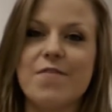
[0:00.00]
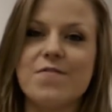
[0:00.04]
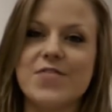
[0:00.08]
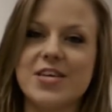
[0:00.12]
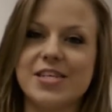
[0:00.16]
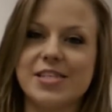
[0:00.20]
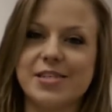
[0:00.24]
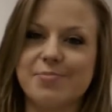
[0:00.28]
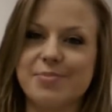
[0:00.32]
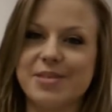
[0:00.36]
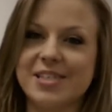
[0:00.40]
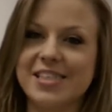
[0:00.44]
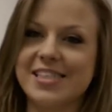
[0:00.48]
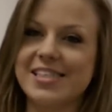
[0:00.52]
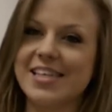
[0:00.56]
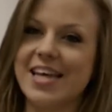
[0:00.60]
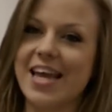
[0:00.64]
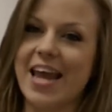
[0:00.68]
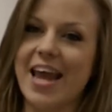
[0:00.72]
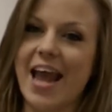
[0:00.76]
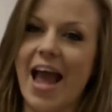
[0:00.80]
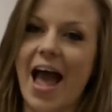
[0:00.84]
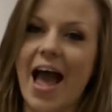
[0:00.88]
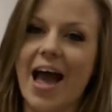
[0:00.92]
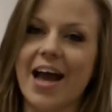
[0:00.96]
vitamin
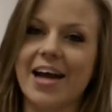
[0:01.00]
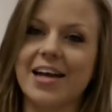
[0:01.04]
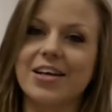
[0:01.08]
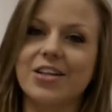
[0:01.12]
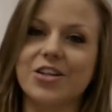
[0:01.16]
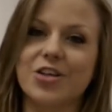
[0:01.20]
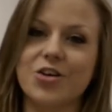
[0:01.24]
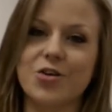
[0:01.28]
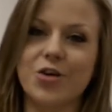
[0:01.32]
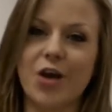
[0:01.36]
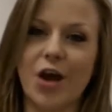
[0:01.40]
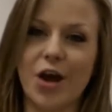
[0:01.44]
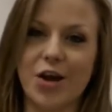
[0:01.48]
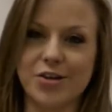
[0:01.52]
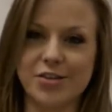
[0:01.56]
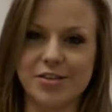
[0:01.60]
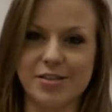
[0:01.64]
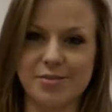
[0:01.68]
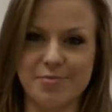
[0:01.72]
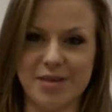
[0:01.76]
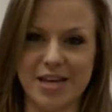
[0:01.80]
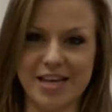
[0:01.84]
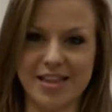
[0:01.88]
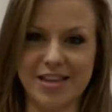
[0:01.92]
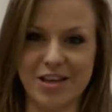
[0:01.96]
C and
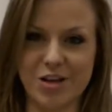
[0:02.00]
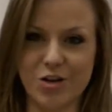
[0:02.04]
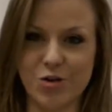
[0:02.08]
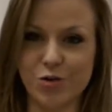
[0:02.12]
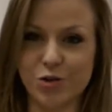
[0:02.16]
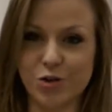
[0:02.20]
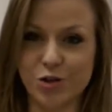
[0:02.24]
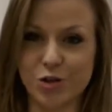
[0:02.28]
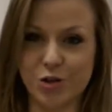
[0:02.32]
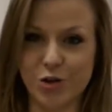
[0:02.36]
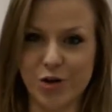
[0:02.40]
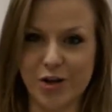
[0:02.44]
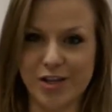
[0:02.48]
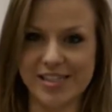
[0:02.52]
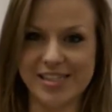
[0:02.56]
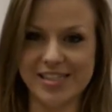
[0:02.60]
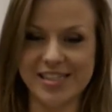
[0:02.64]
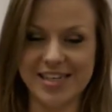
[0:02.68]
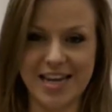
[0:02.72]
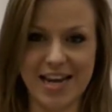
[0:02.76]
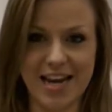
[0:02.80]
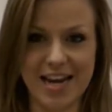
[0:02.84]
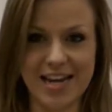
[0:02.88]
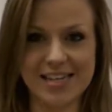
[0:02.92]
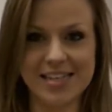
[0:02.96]
glucosamine that your joints
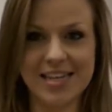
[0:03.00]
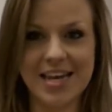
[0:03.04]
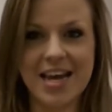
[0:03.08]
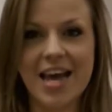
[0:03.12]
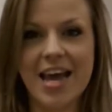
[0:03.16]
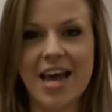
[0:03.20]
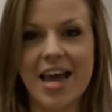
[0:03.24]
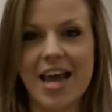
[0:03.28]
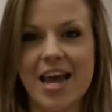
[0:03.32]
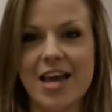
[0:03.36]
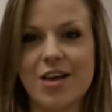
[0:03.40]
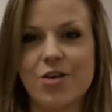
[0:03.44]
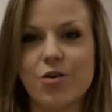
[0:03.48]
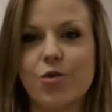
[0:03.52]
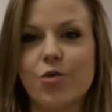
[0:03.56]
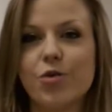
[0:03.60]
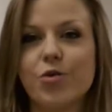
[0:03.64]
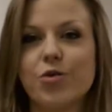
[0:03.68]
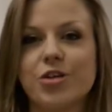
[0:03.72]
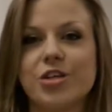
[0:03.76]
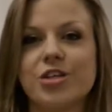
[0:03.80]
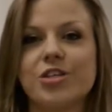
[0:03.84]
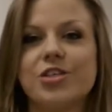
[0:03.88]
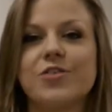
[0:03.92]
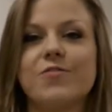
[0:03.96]
need in
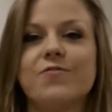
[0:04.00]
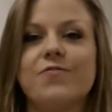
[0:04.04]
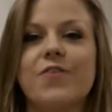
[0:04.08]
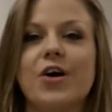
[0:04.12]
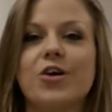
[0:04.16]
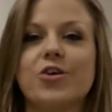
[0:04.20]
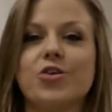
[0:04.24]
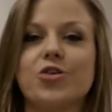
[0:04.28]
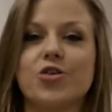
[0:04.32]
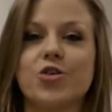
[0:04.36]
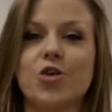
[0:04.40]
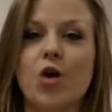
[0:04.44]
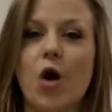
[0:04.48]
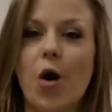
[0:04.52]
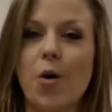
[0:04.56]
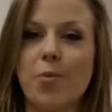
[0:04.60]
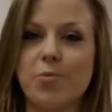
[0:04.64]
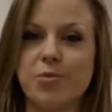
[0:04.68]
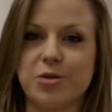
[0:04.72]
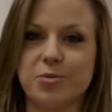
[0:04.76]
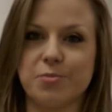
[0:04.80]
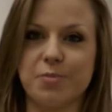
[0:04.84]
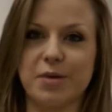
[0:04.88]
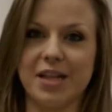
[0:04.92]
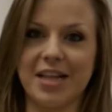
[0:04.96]
order to function
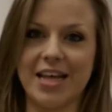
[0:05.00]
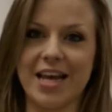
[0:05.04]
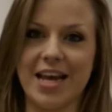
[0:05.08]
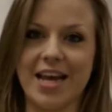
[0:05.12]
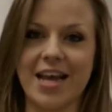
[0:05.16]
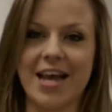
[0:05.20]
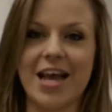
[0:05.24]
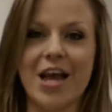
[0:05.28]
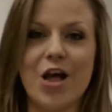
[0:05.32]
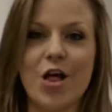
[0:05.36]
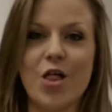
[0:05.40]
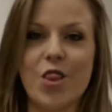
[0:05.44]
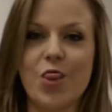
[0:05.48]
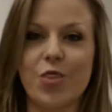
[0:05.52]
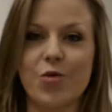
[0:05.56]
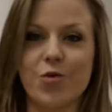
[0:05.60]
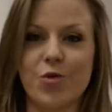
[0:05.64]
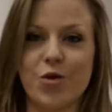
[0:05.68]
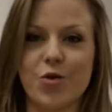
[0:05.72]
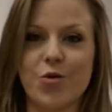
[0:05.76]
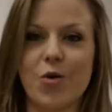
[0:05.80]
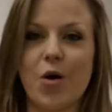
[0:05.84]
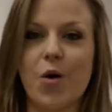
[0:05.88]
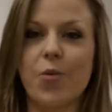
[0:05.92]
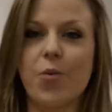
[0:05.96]
optimally
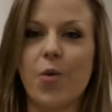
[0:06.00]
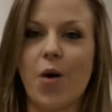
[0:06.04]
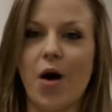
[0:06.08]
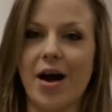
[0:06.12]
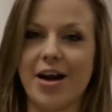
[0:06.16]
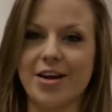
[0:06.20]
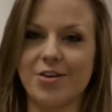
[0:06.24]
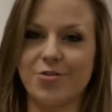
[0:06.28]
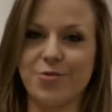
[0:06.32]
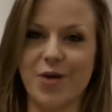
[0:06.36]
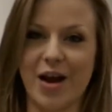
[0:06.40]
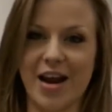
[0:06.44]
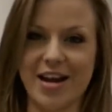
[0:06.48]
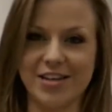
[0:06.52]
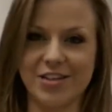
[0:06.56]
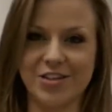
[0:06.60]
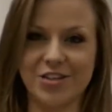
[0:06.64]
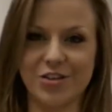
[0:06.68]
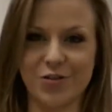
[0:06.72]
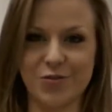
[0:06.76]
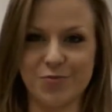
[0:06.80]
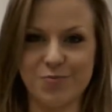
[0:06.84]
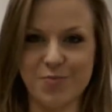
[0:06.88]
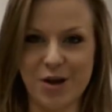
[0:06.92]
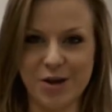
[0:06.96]
through a wide
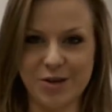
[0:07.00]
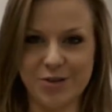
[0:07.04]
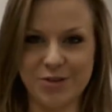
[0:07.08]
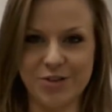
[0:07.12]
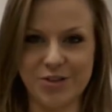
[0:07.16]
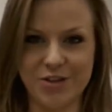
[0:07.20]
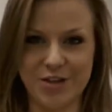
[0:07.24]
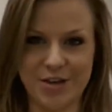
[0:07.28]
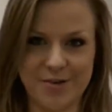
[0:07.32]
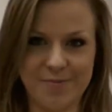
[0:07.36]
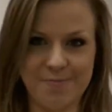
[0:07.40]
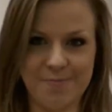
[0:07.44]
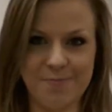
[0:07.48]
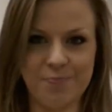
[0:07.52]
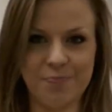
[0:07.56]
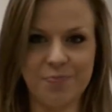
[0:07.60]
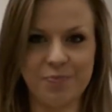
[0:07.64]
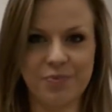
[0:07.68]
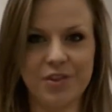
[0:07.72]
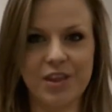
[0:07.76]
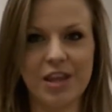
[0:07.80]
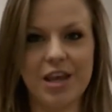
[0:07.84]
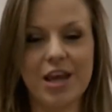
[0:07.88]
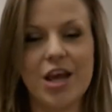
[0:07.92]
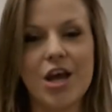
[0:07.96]
range of motion.
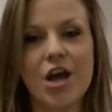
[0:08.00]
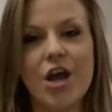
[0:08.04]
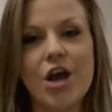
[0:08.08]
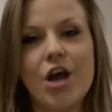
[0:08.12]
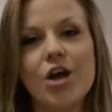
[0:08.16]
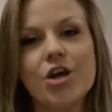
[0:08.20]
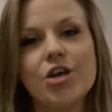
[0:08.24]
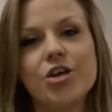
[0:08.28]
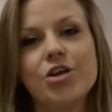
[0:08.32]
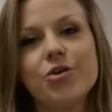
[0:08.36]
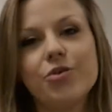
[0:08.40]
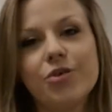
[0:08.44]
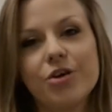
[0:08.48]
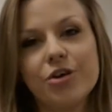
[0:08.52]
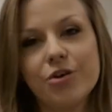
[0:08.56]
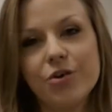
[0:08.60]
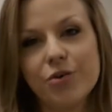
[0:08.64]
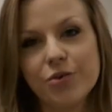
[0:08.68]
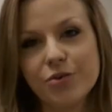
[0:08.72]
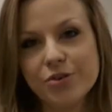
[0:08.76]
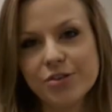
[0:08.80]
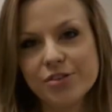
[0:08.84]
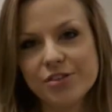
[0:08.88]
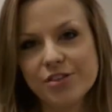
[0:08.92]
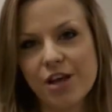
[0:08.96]
You can
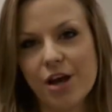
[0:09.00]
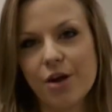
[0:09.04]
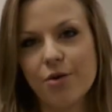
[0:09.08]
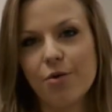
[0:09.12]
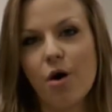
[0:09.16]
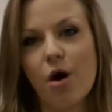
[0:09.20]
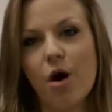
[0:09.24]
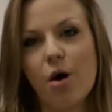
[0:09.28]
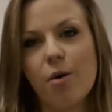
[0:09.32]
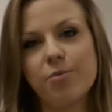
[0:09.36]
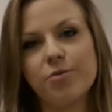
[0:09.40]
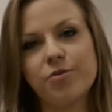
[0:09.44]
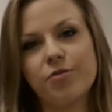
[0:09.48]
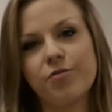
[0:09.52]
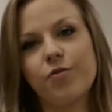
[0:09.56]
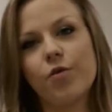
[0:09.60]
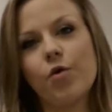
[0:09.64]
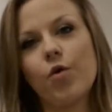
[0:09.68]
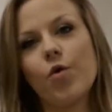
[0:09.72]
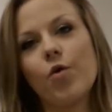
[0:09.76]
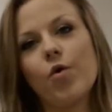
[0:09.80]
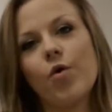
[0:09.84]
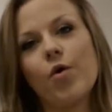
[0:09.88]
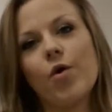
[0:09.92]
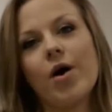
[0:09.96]
also opt
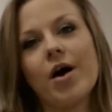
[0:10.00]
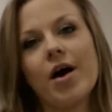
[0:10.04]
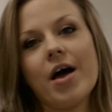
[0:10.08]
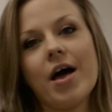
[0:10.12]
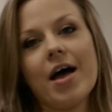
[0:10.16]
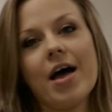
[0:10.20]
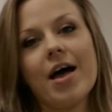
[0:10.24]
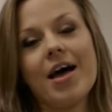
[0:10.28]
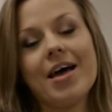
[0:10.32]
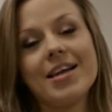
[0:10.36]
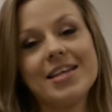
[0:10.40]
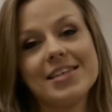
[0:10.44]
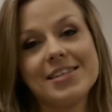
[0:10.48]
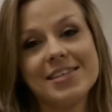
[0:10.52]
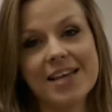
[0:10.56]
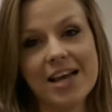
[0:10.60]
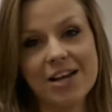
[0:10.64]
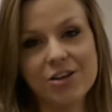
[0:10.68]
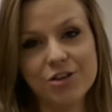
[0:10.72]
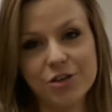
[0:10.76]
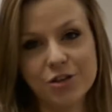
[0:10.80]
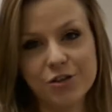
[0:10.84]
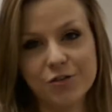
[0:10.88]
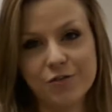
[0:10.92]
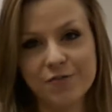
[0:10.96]
for an
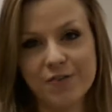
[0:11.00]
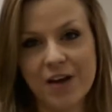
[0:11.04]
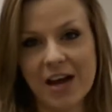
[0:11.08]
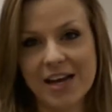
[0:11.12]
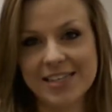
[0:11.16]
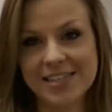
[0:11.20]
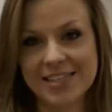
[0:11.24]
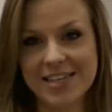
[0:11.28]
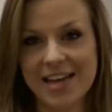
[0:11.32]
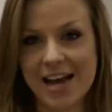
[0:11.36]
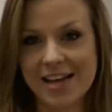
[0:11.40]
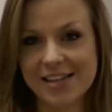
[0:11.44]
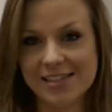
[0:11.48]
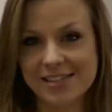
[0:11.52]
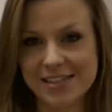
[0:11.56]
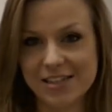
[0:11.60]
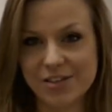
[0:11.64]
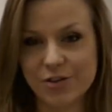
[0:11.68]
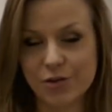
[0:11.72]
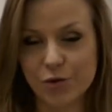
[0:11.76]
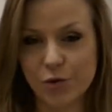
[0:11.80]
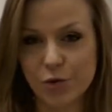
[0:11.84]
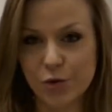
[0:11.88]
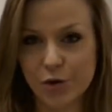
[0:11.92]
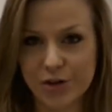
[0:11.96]
essential fatty
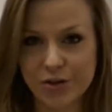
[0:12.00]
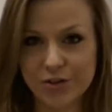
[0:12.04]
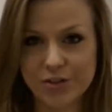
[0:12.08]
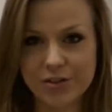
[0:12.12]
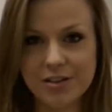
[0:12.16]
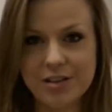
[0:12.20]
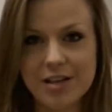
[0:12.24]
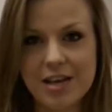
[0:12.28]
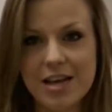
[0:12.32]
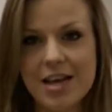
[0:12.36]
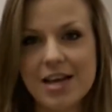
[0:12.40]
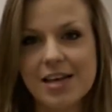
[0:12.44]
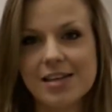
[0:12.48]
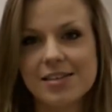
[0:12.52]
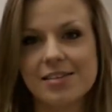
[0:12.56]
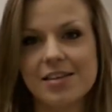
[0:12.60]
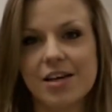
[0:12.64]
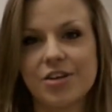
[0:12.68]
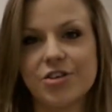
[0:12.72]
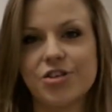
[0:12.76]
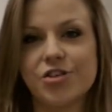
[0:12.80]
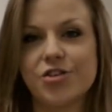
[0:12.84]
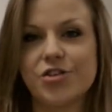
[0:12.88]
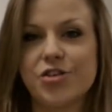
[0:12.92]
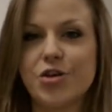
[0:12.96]
acid oil,
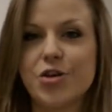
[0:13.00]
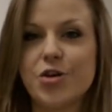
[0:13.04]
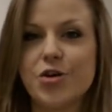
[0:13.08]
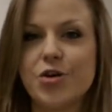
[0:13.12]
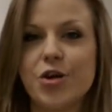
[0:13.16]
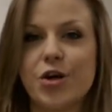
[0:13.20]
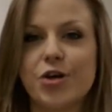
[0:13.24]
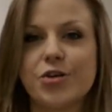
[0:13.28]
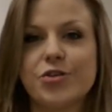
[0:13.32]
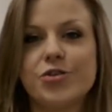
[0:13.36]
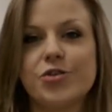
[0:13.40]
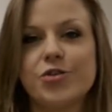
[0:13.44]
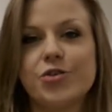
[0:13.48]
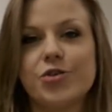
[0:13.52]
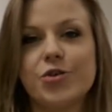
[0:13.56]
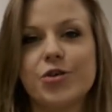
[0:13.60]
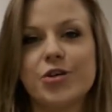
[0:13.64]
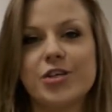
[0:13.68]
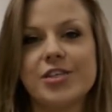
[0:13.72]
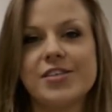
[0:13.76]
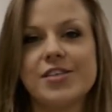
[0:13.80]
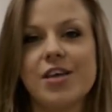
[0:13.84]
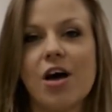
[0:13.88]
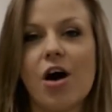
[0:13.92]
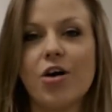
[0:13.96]
such as Udo's
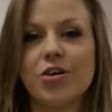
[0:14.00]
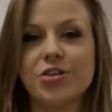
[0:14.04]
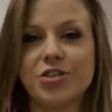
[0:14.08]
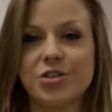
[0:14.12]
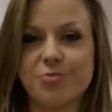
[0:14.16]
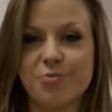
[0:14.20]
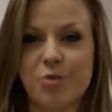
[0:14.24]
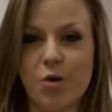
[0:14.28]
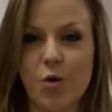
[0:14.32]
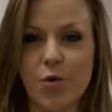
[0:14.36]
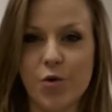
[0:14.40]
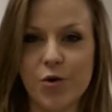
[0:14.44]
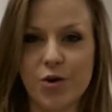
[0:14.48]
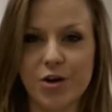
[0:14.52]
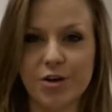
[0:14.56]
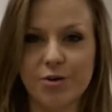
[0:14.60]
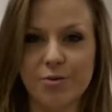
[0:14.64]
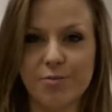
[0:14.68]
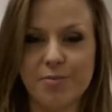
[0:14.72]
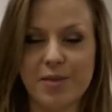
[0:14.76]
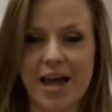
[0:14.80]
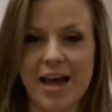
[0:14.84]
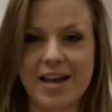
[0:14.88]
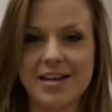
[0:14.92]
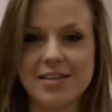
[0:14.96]
Choice Ultimate
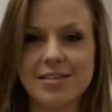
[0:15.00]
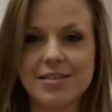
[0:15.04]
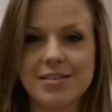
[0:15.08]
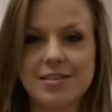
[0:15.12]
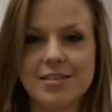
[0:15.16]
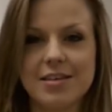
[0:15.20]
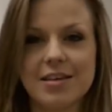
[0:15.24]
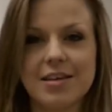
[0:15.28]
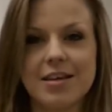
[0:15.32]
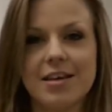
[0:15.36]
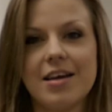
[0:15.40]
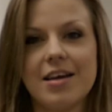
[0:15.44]
Oil Blend.